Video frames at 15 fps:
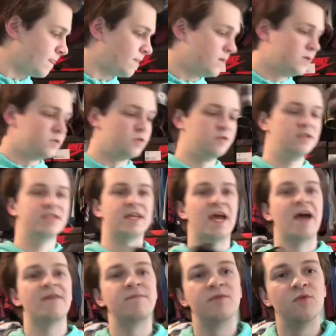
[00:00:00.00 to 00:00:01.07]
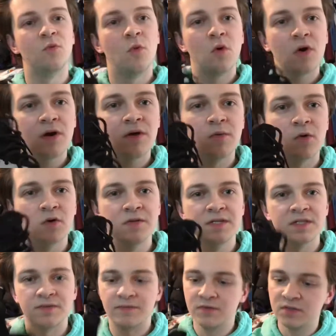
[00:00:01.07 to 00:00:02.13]
So these have been worn. I wore these
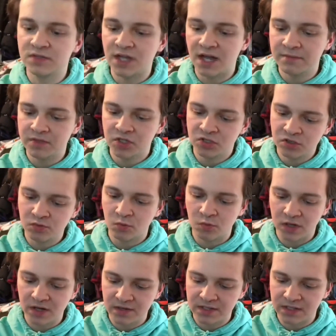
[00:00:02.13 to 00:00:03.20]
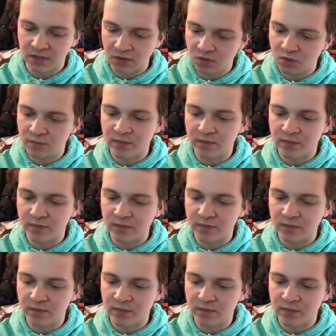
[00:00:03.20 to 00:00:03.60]
a few times. I should wear these a little bit